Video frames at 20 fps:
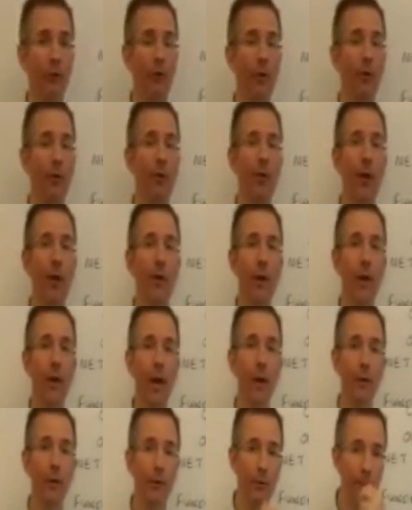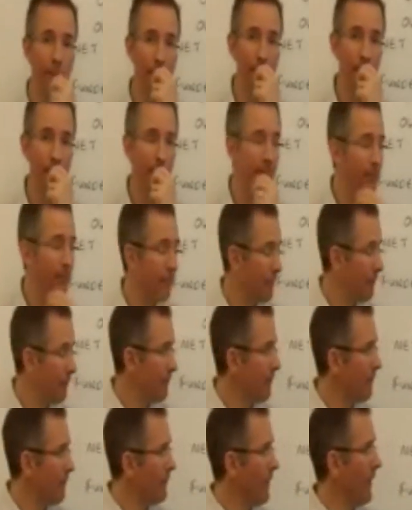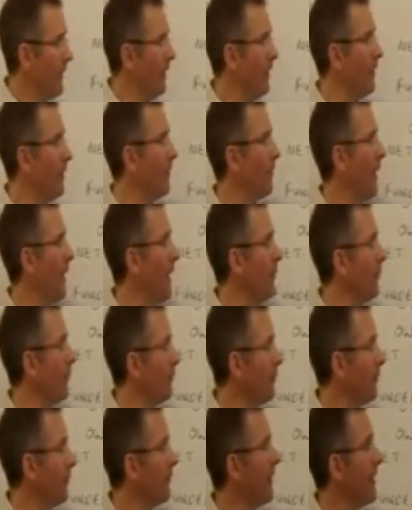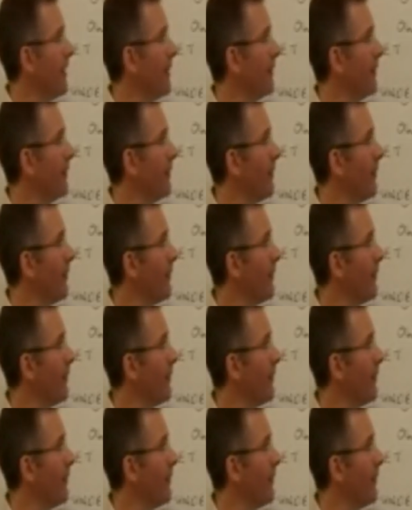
so the theory goes, they would receive.